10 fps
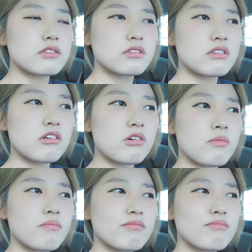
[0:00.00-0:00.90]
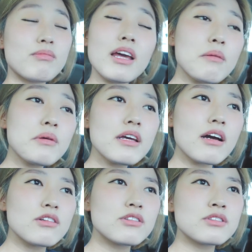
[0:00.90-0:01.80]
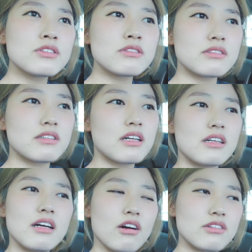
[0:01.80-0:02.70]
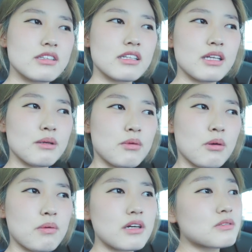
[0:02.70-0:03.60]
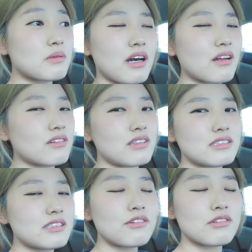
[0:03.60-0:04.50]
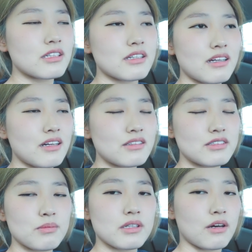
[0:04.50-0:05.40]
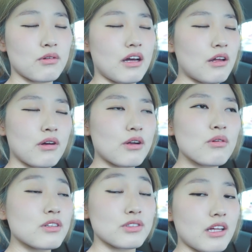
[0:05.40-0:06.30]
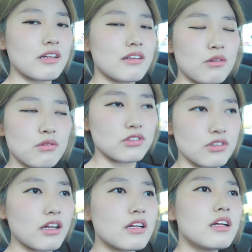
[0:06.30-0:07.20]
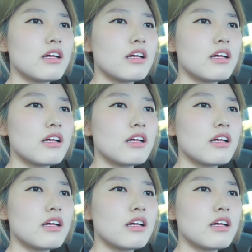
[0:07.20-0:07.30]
So maybe I'll do healthy mukbangs, but I don't, that's not really something I don't want to do that.